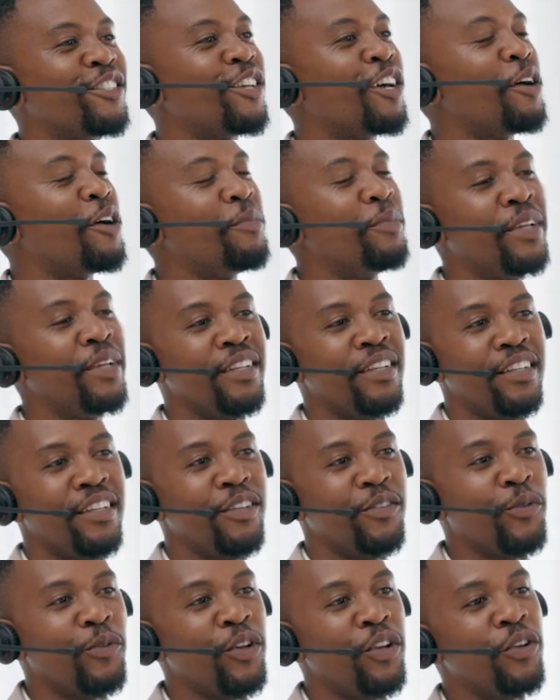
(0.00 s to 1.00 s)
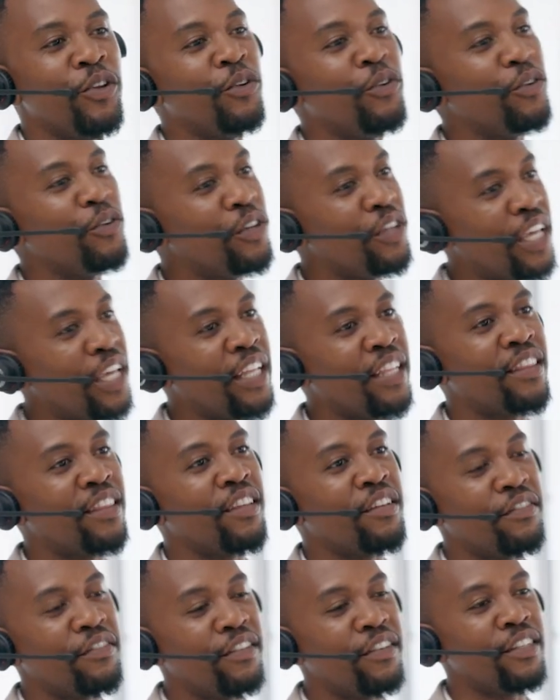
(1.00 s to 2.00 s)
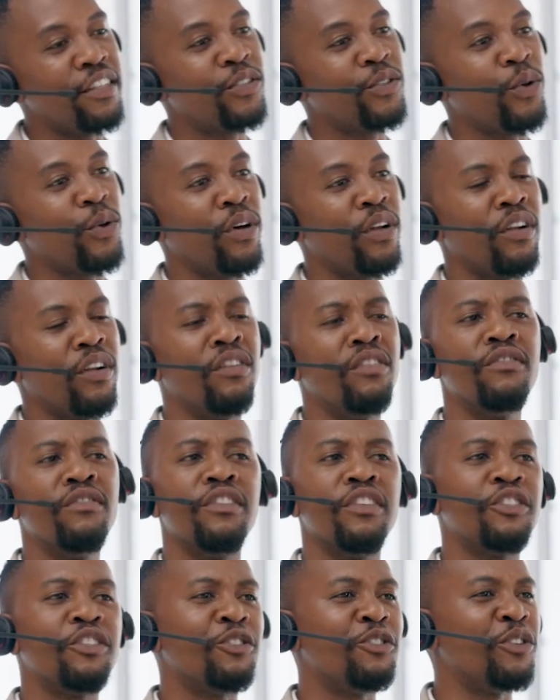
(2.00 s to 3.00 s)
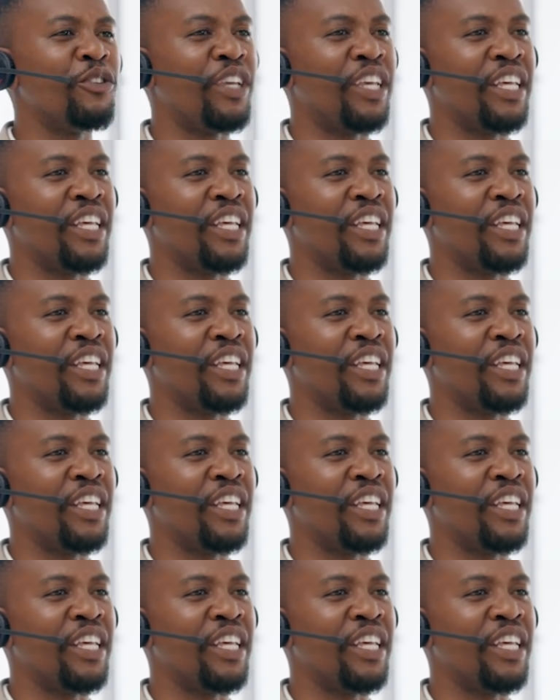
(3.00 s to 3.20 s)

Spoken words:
UK, from Canada, the US, and they show you